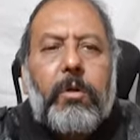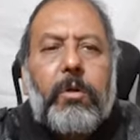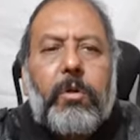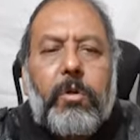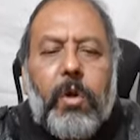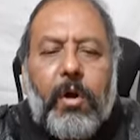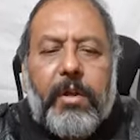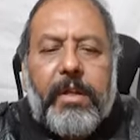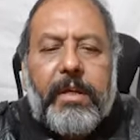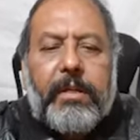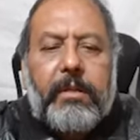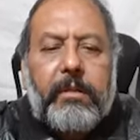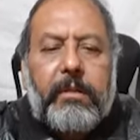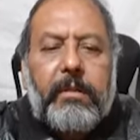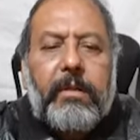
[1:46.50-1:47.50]
Chronic
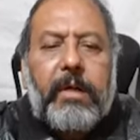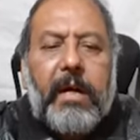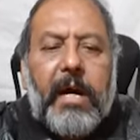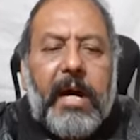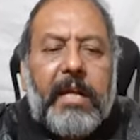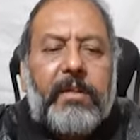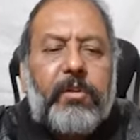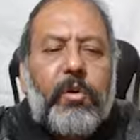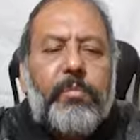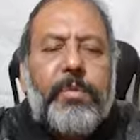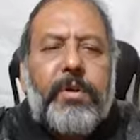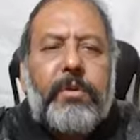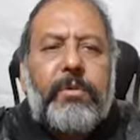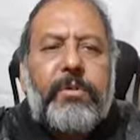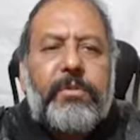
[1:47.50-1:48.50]

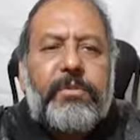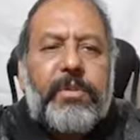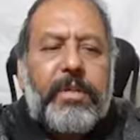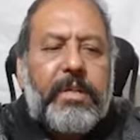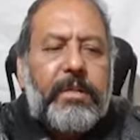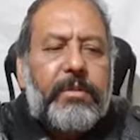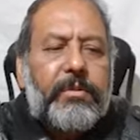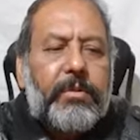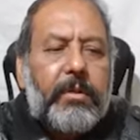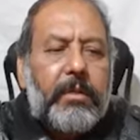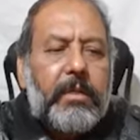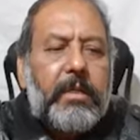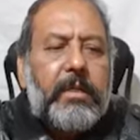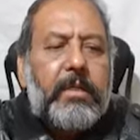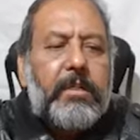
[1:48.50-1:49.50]
autoimmune disease,
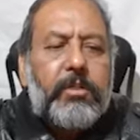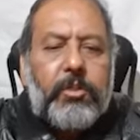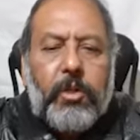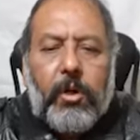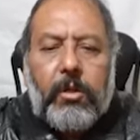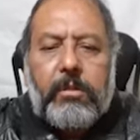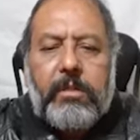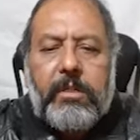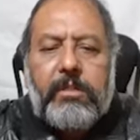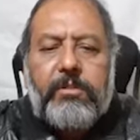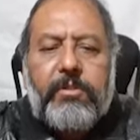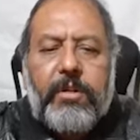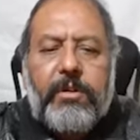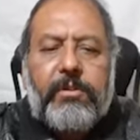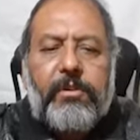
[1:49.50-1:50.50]
Sjogren
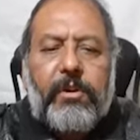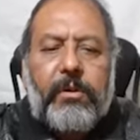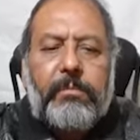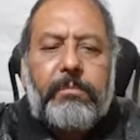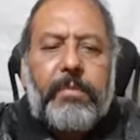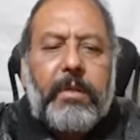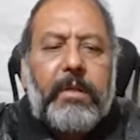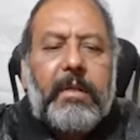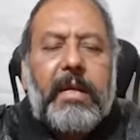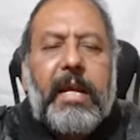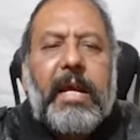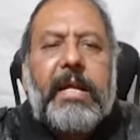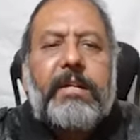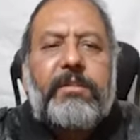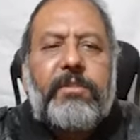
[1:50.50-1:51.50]
syndrome,
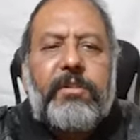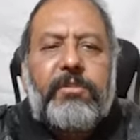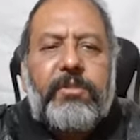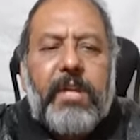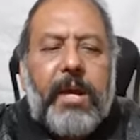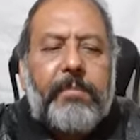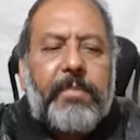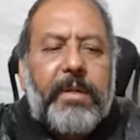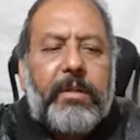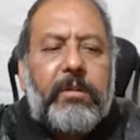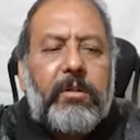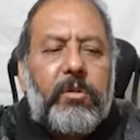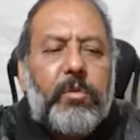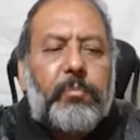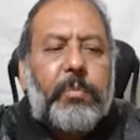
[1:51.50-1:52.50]
and systemic
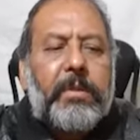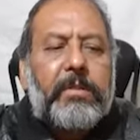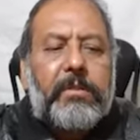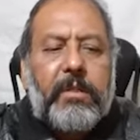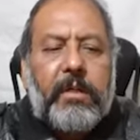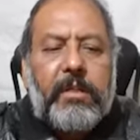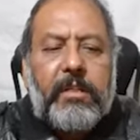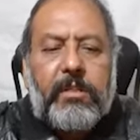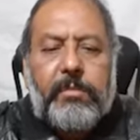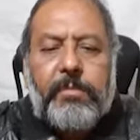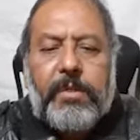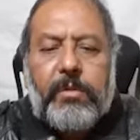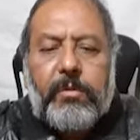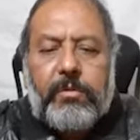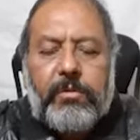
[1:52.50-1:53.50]
lupus
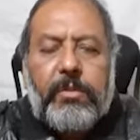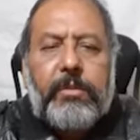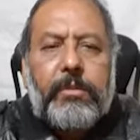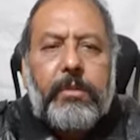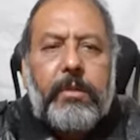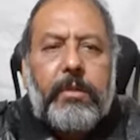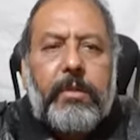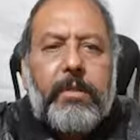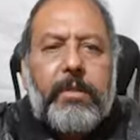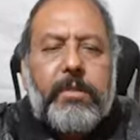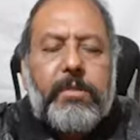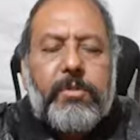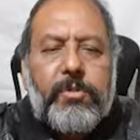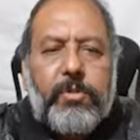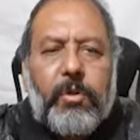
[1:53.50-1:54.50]
erythematosus.
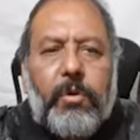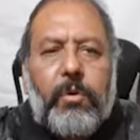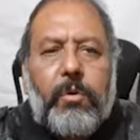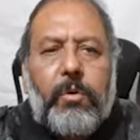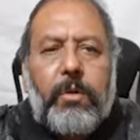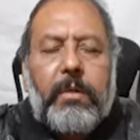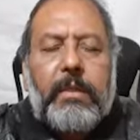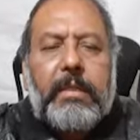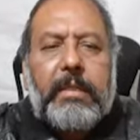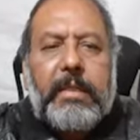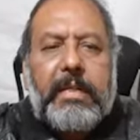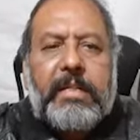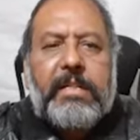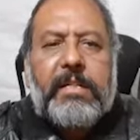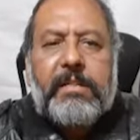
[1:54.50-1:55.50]
So
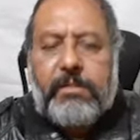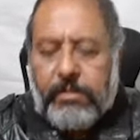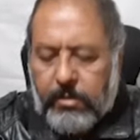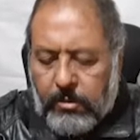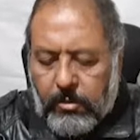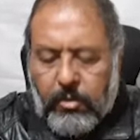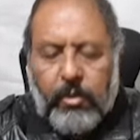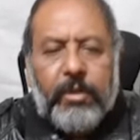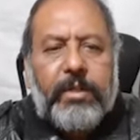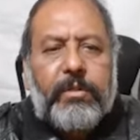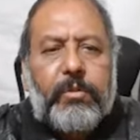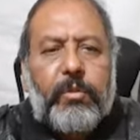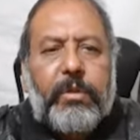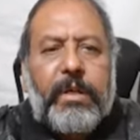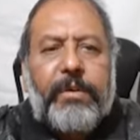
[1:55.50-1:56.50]
it is going
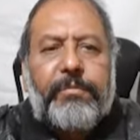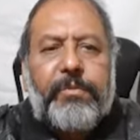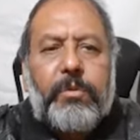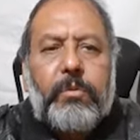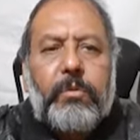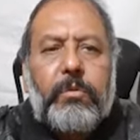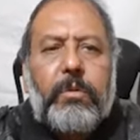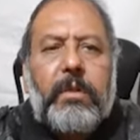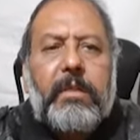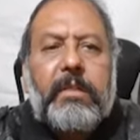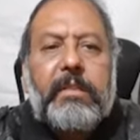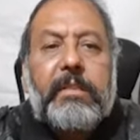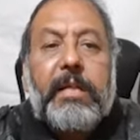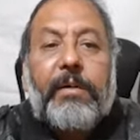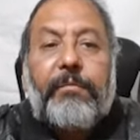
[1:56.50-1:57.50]
to give you
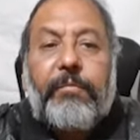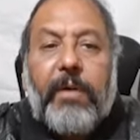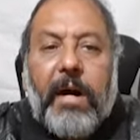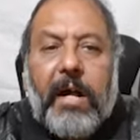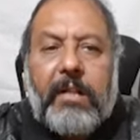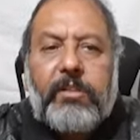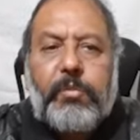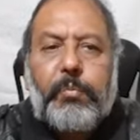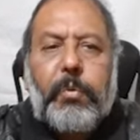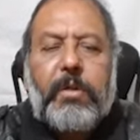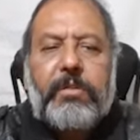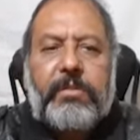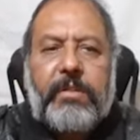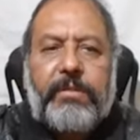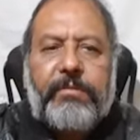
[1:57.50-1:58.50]
the false
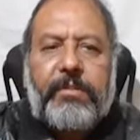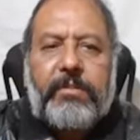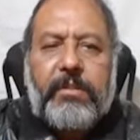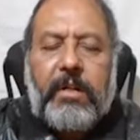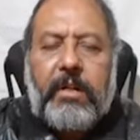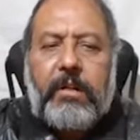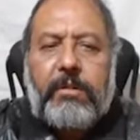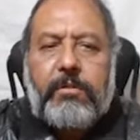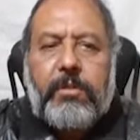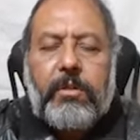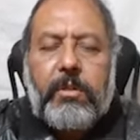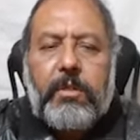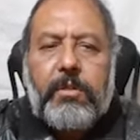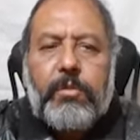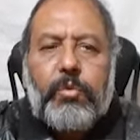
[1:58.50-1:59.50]
positive results.
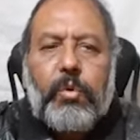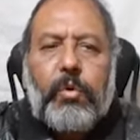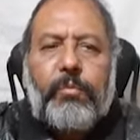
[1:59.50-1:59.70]
So